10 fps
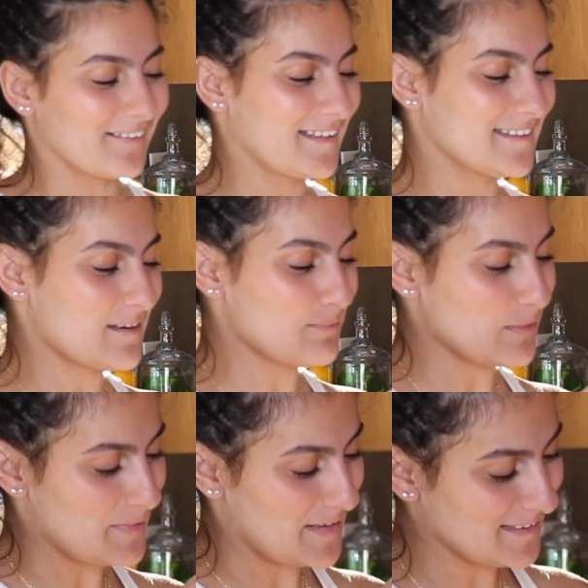
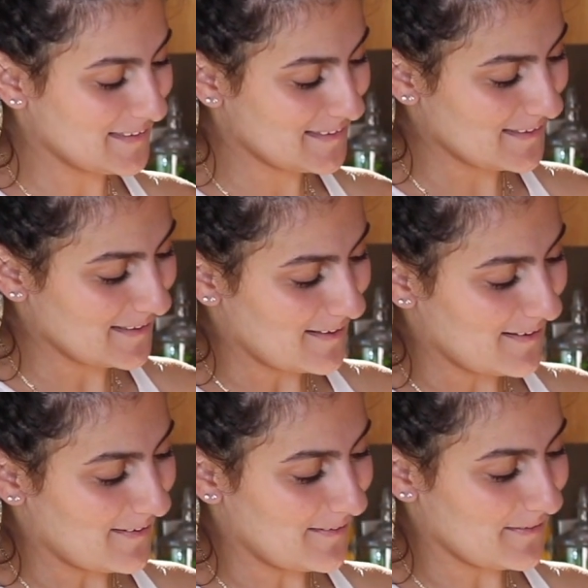supplements
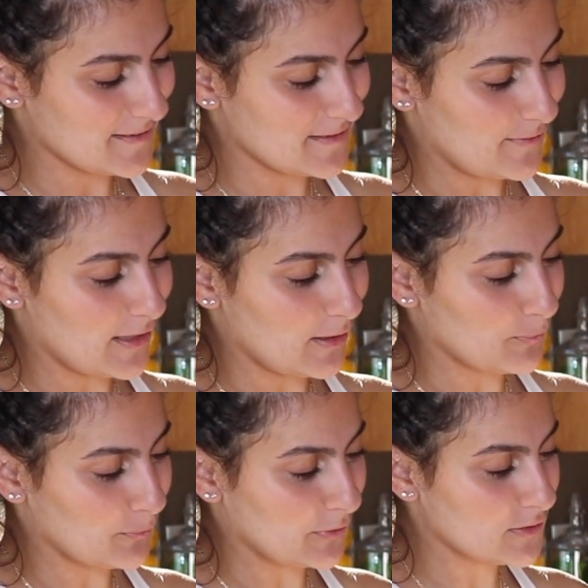also
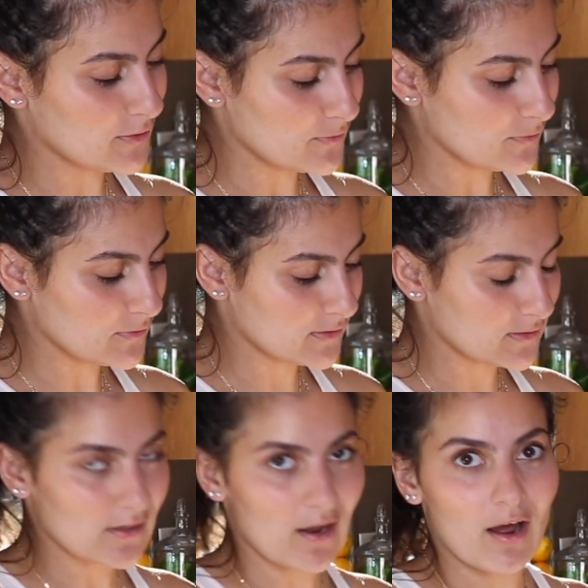help reduce